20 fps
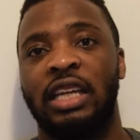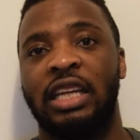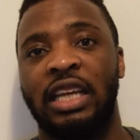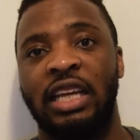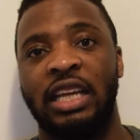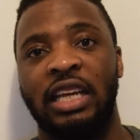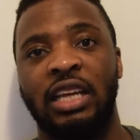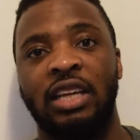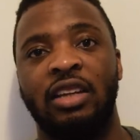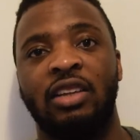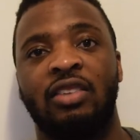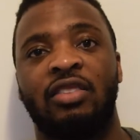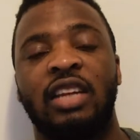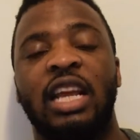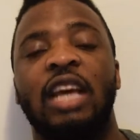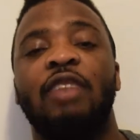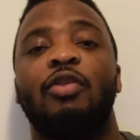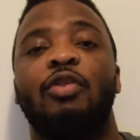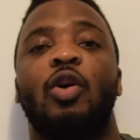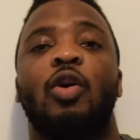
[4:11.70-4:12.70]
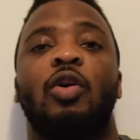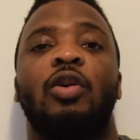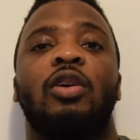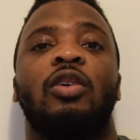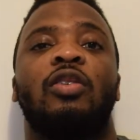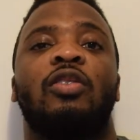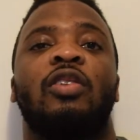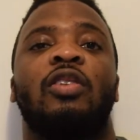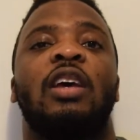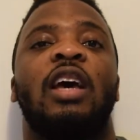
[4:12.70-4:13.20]
the slave
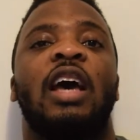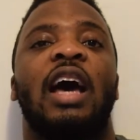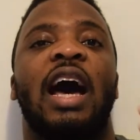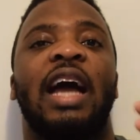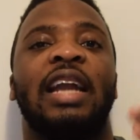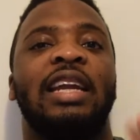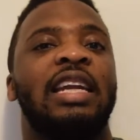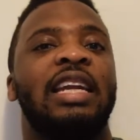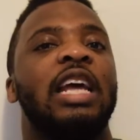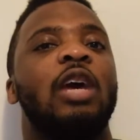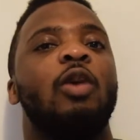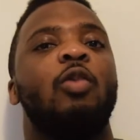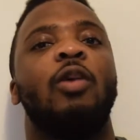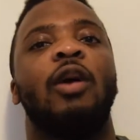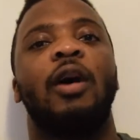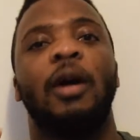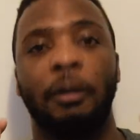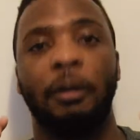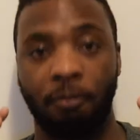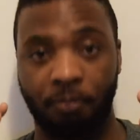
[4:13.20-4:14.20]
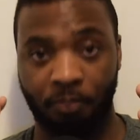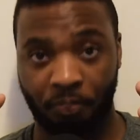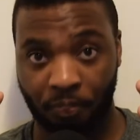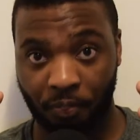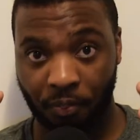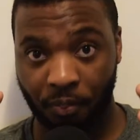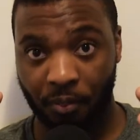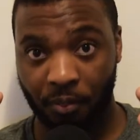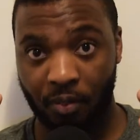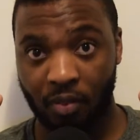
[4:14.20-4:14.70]
owners, and they were
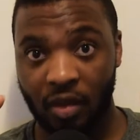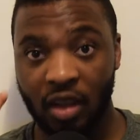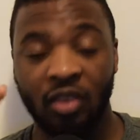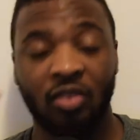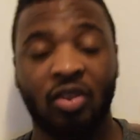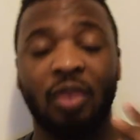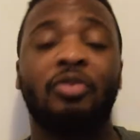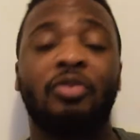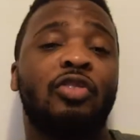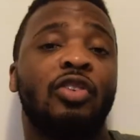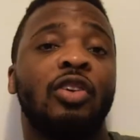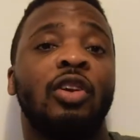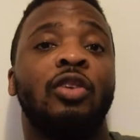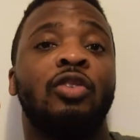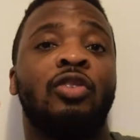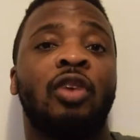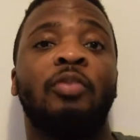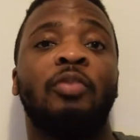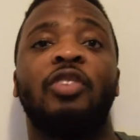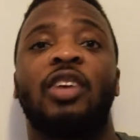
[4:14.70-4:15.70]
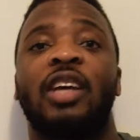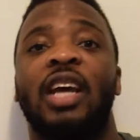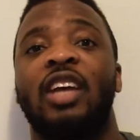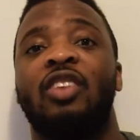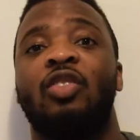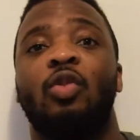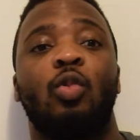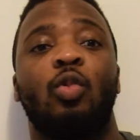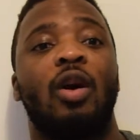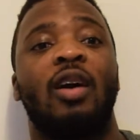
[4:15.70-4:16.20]

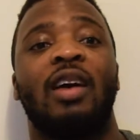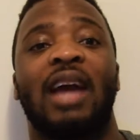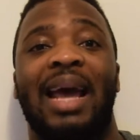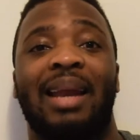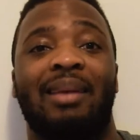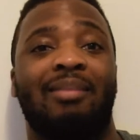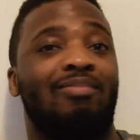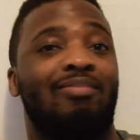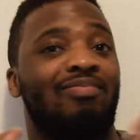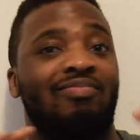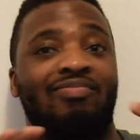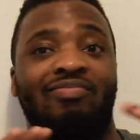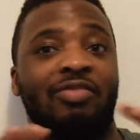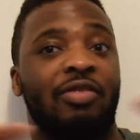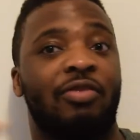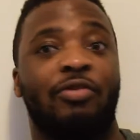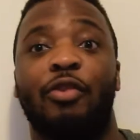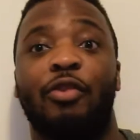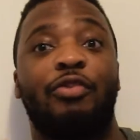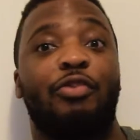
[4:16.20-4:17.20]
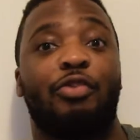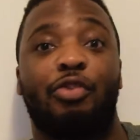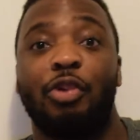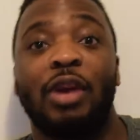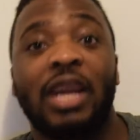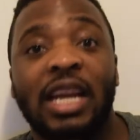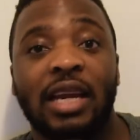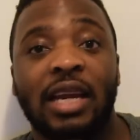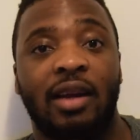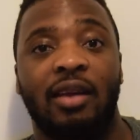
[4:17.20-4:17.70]
subjugated to work for
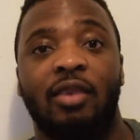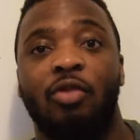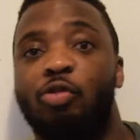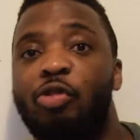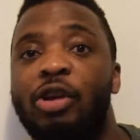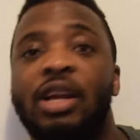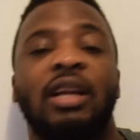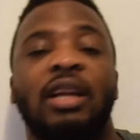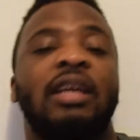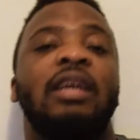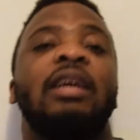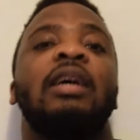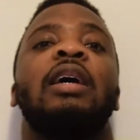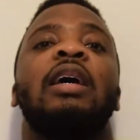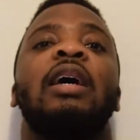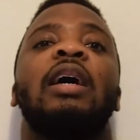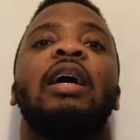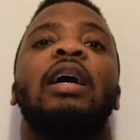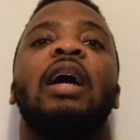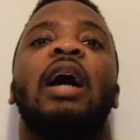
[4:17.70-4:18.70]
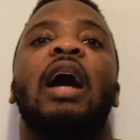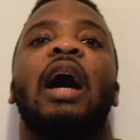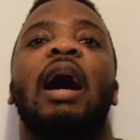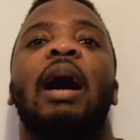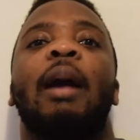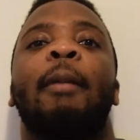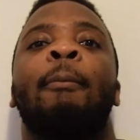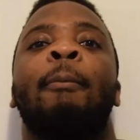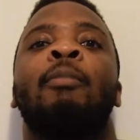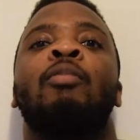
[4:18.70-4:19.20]
free, really.
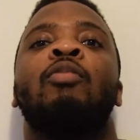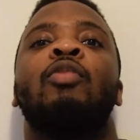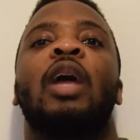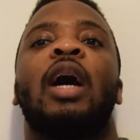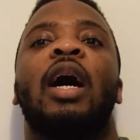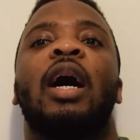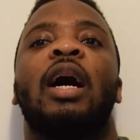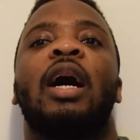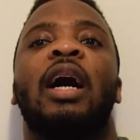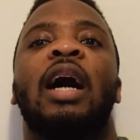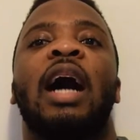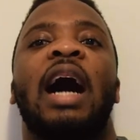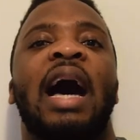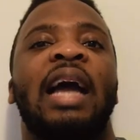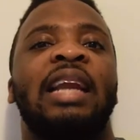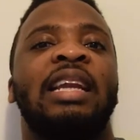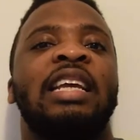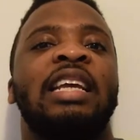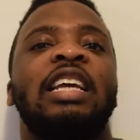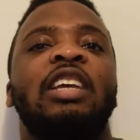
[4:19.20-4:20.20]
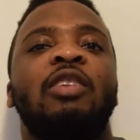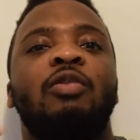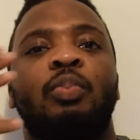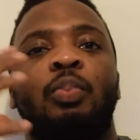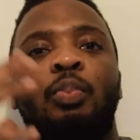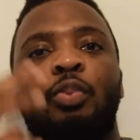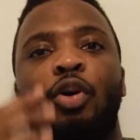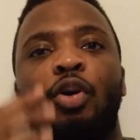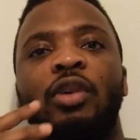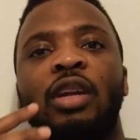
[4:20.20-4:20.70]
And
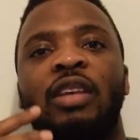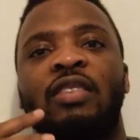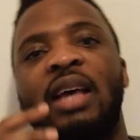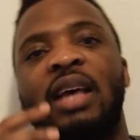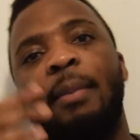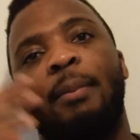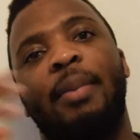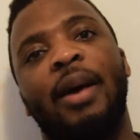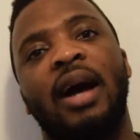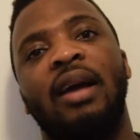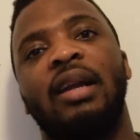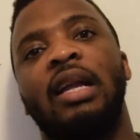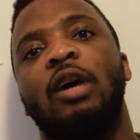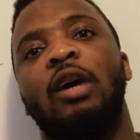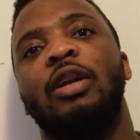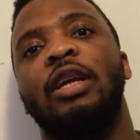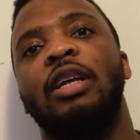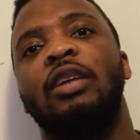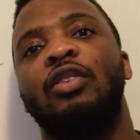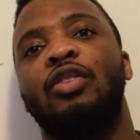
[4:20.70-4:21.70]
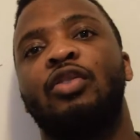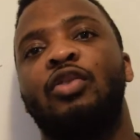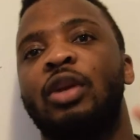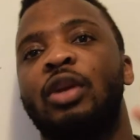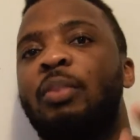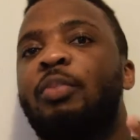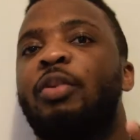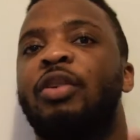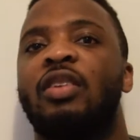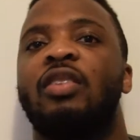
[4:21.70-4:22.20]
he's brought this and paralleled it
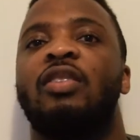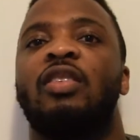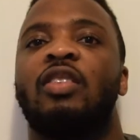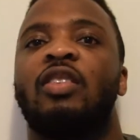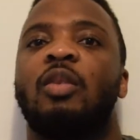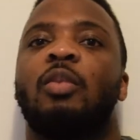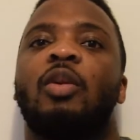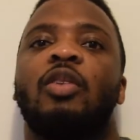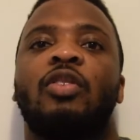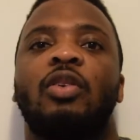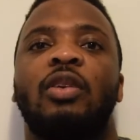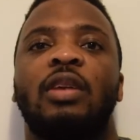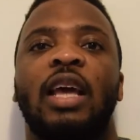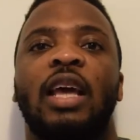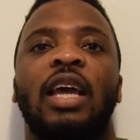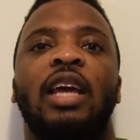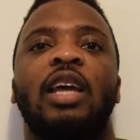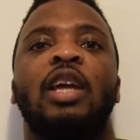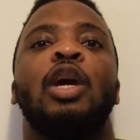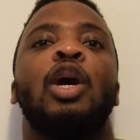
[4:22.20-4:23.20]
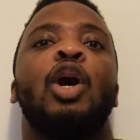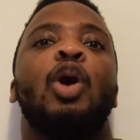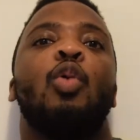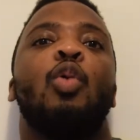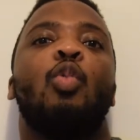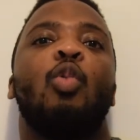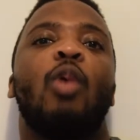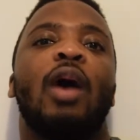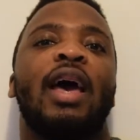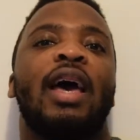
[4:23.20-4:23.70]
to the prison system of today,
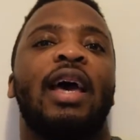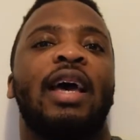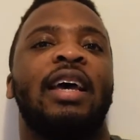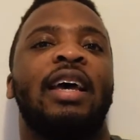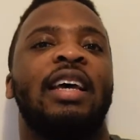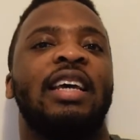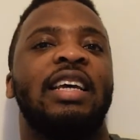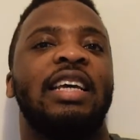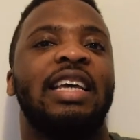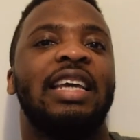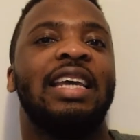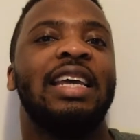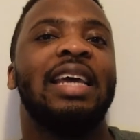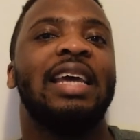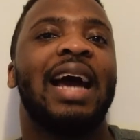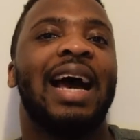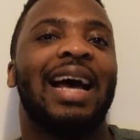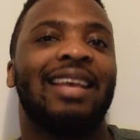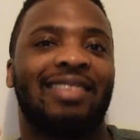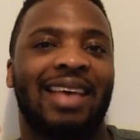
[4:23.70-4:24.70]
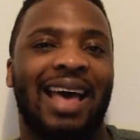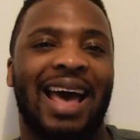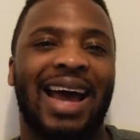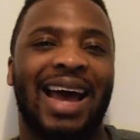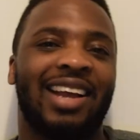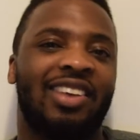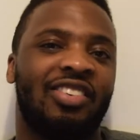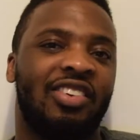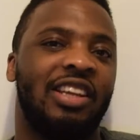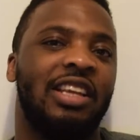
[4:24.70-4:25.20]
where he has
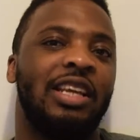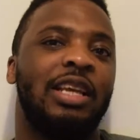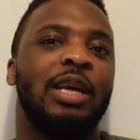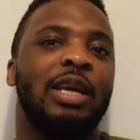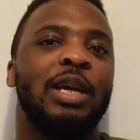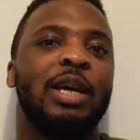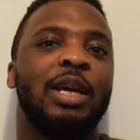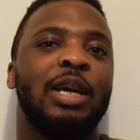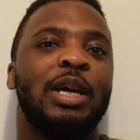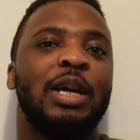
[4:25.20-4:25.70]
actually